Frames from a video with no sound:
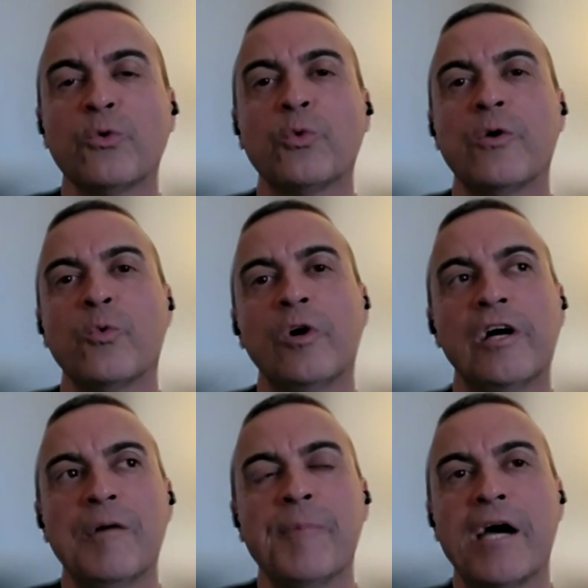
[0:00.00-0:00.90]
good with
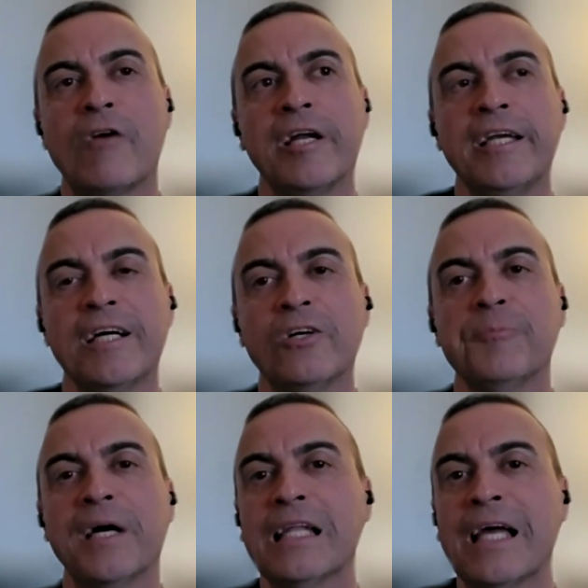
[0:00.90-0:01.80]
where I'm at right
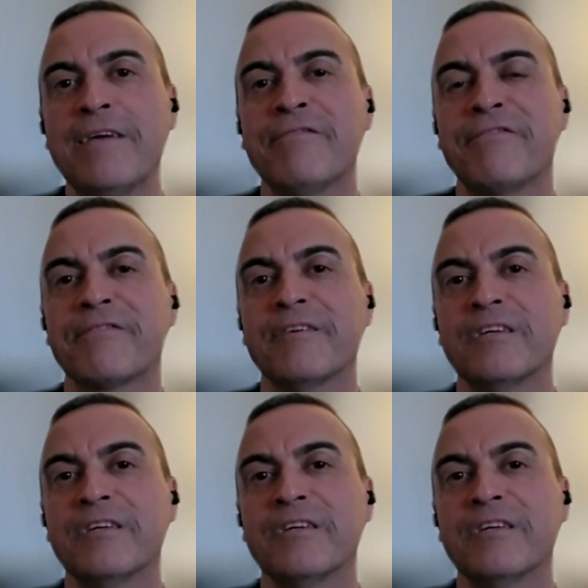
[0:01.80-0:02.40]
now in my life.